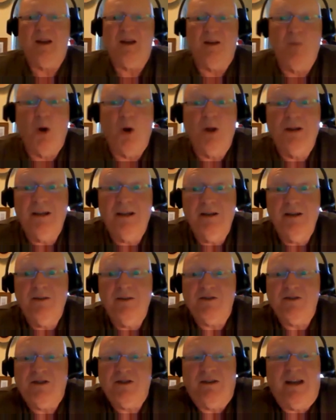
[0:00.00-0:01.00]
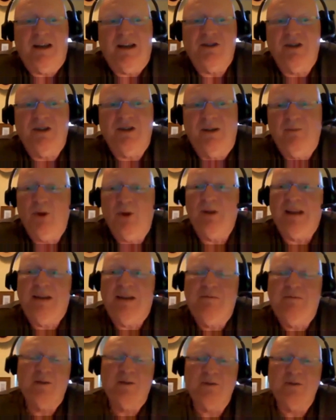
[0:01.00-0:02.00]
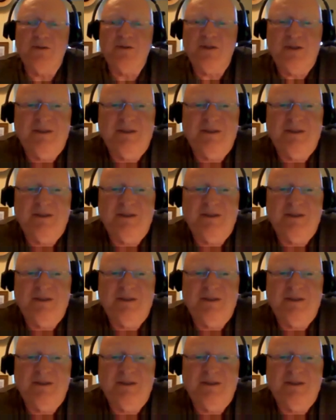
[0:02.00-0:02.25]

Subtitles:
all ears. Actually, I'm all headphones.